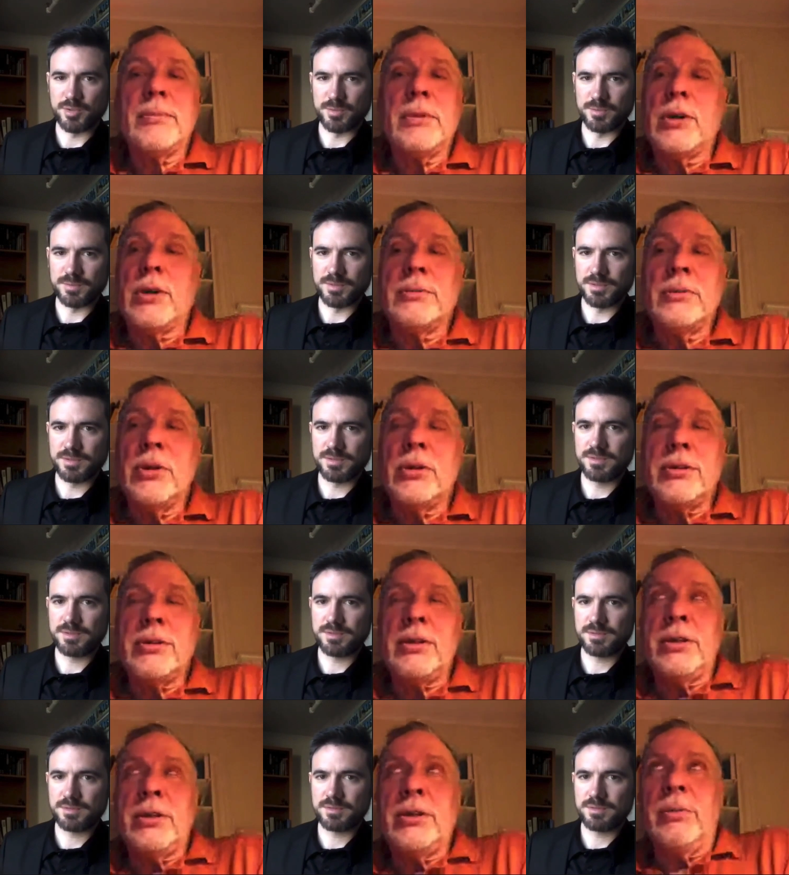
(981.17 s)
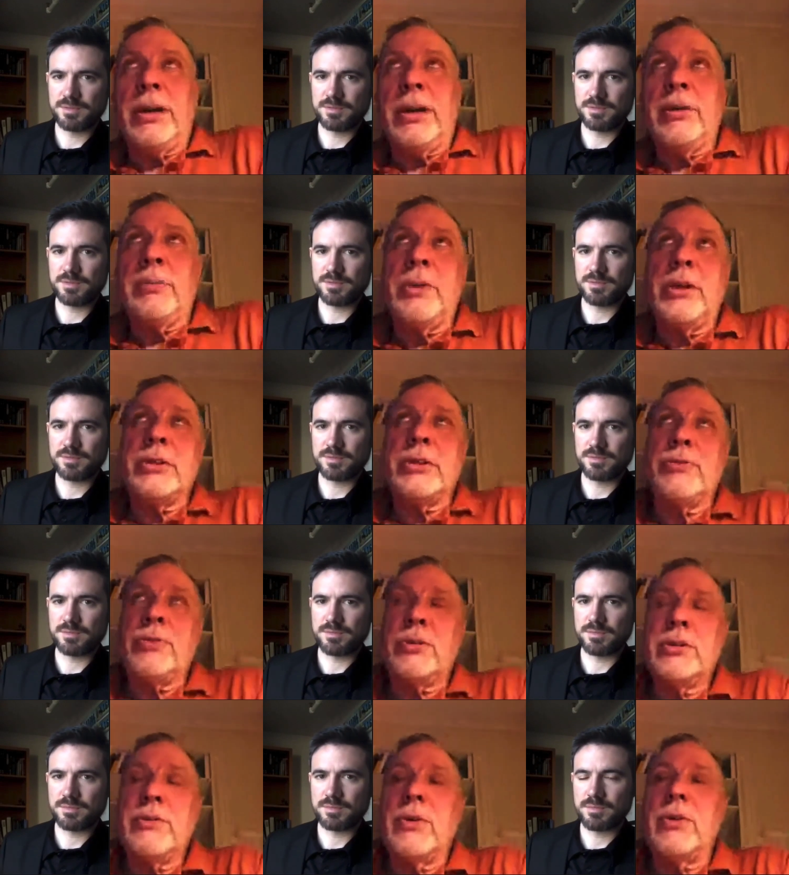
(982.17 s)
Speaker 1: not a direct, because first of
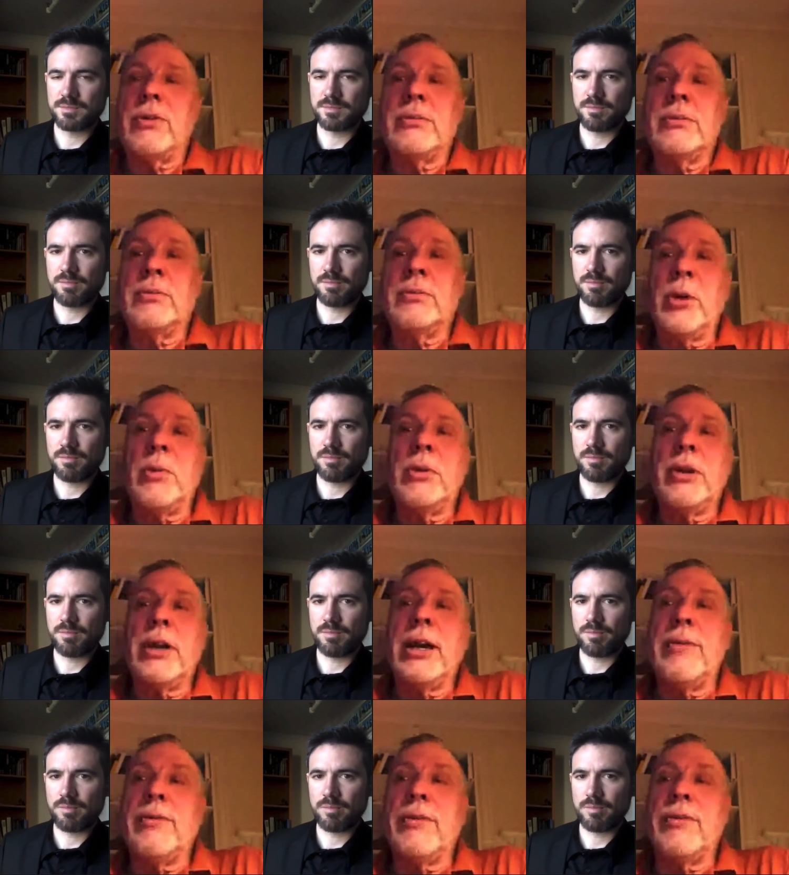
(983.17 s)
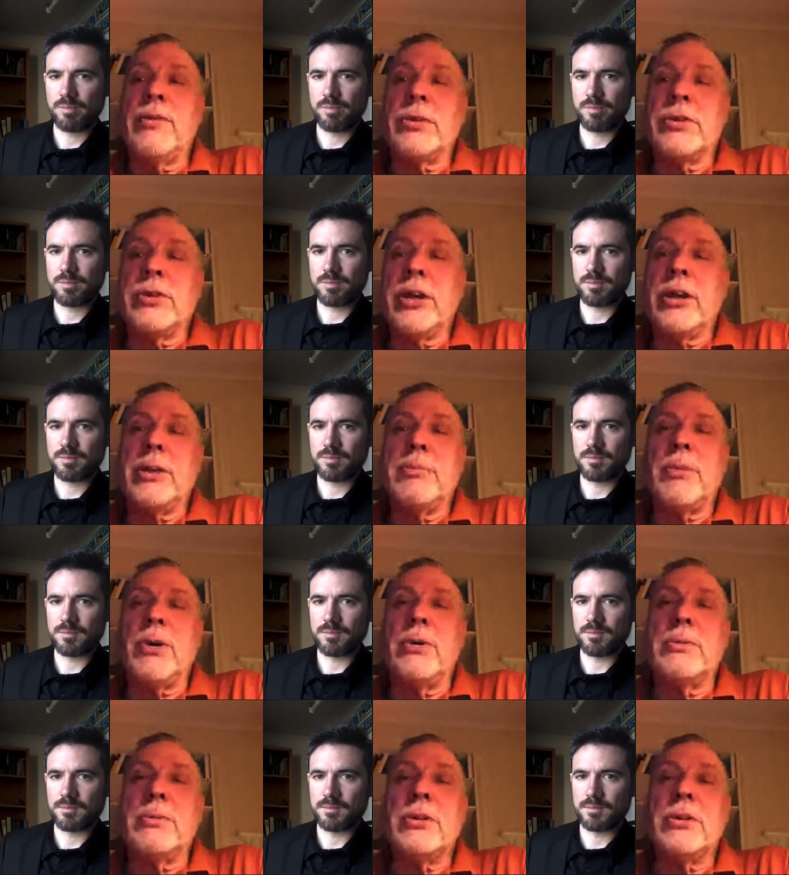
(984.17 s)
all, we only have, of course, the Eddic poems
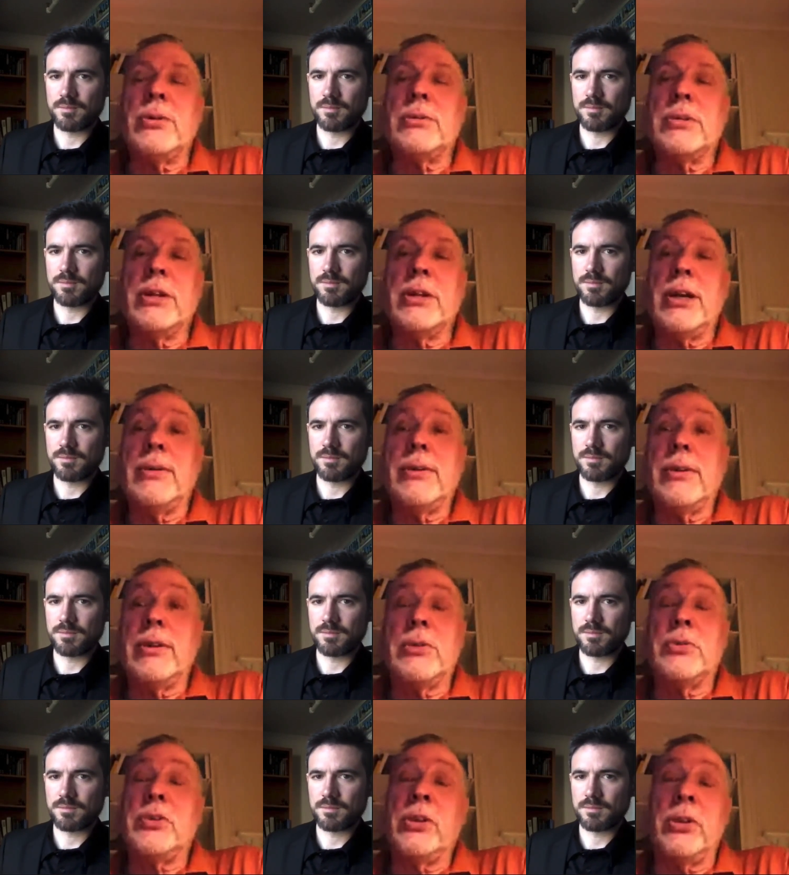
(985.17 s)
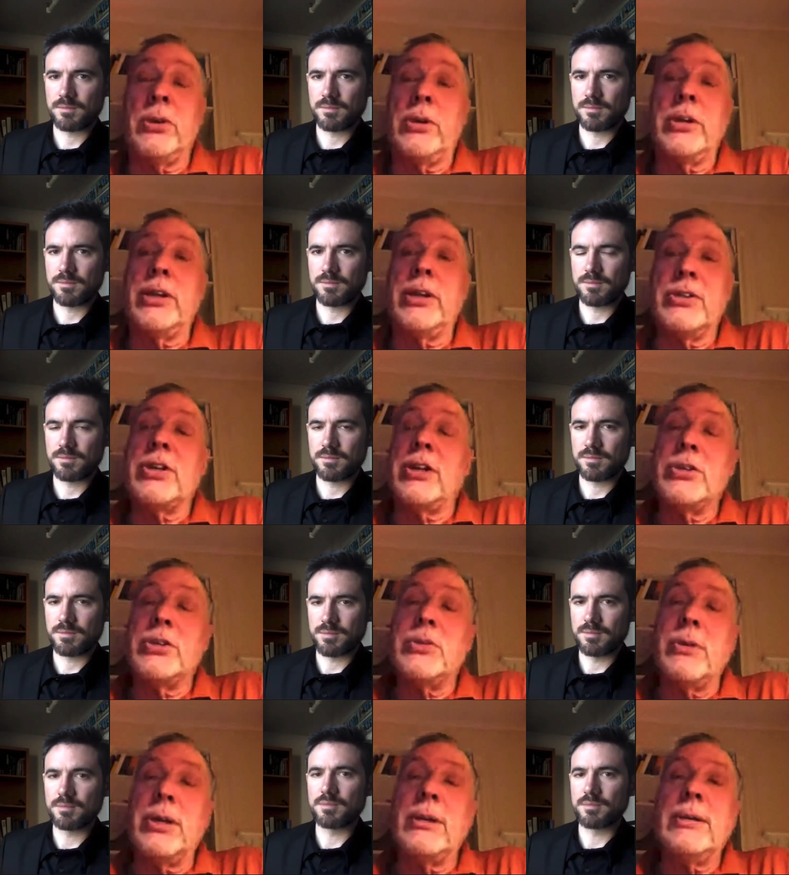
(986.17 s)
noted down in the 13th century.
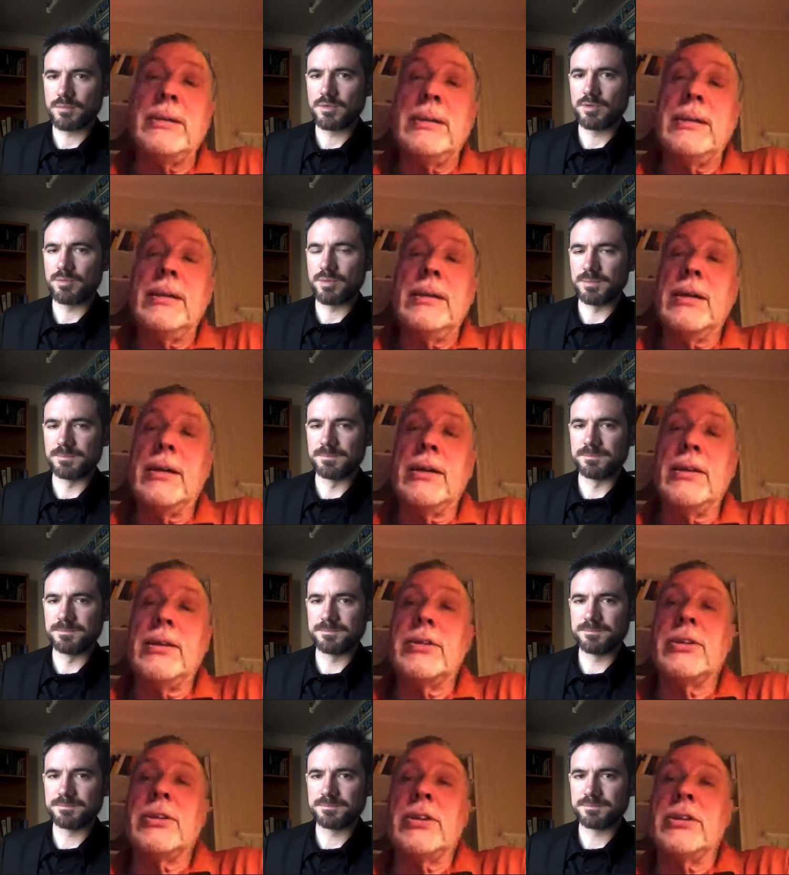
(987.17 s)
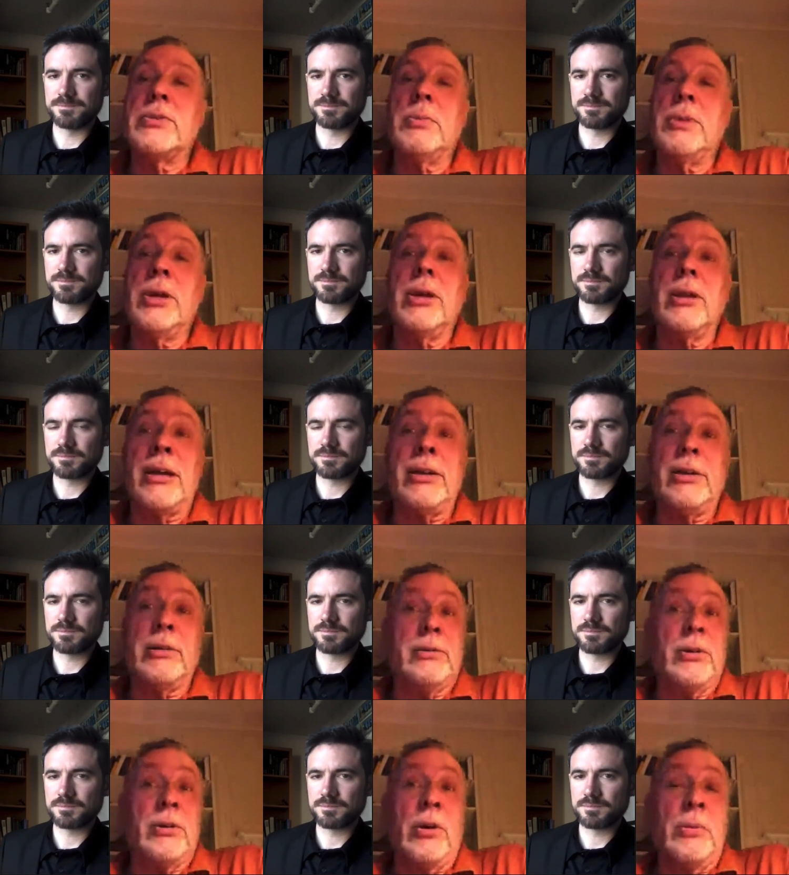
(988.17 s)
Right. And this would be uh,
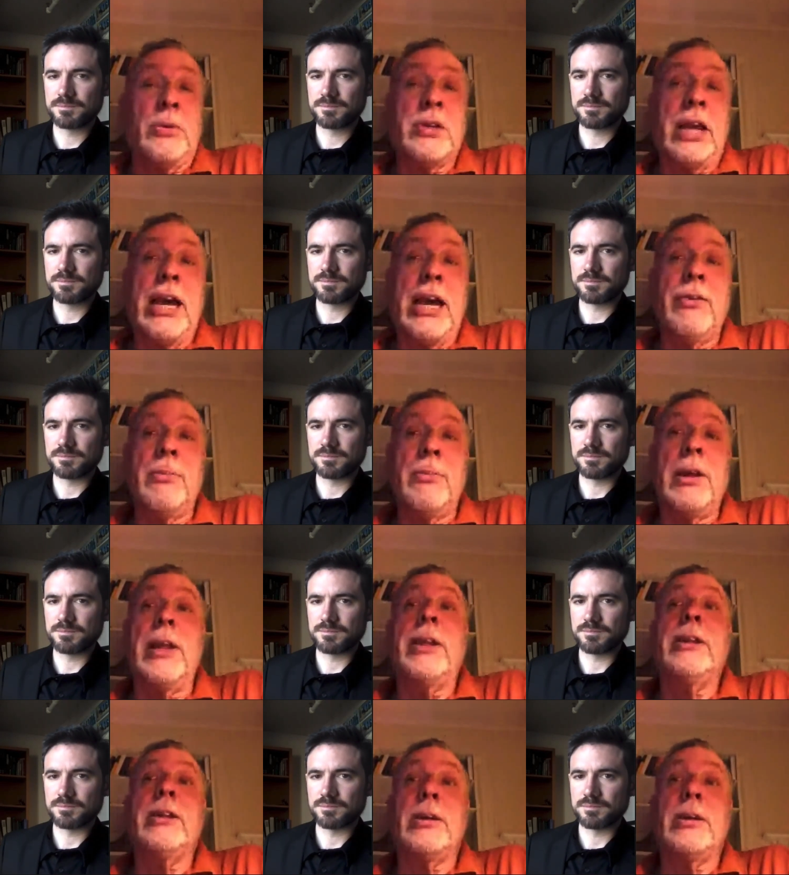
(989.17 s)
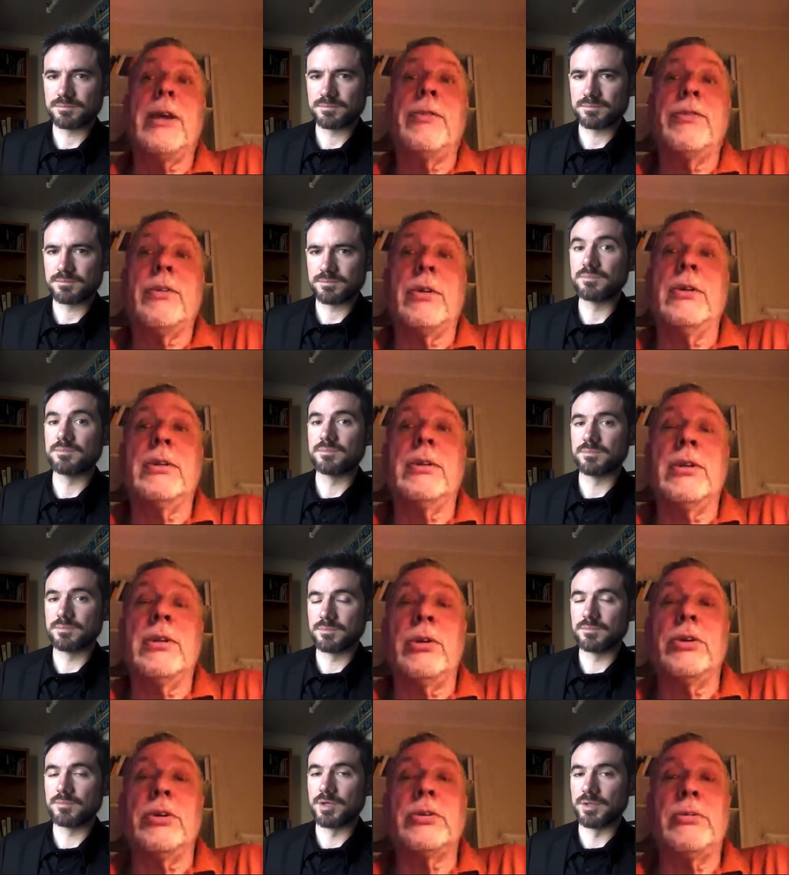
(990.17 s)
almost half a millennium after that
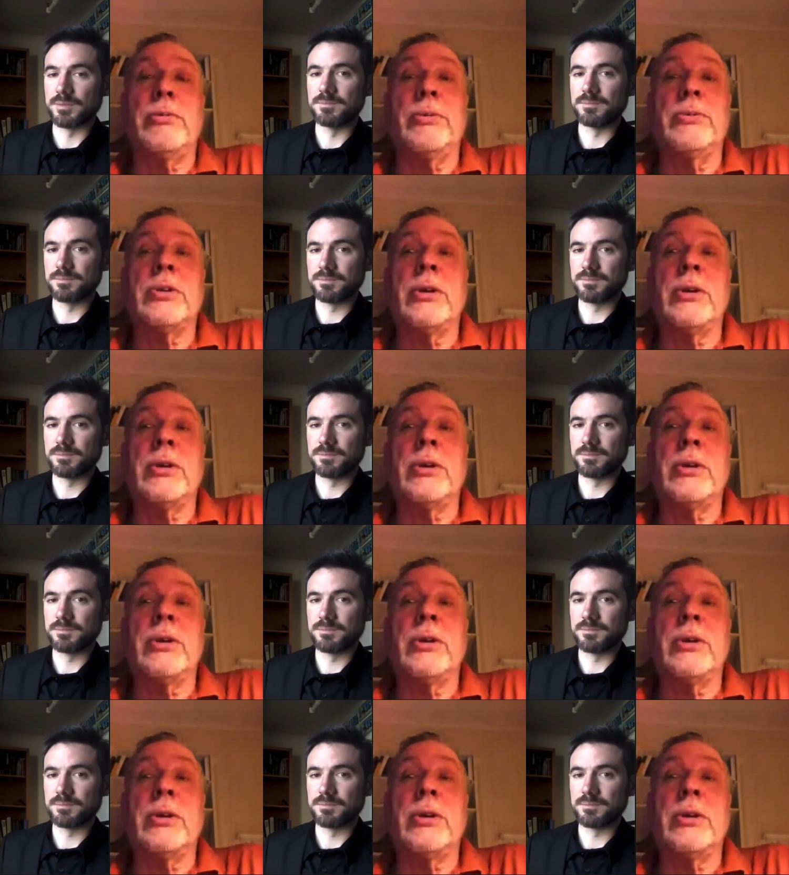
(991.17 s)
Experensum.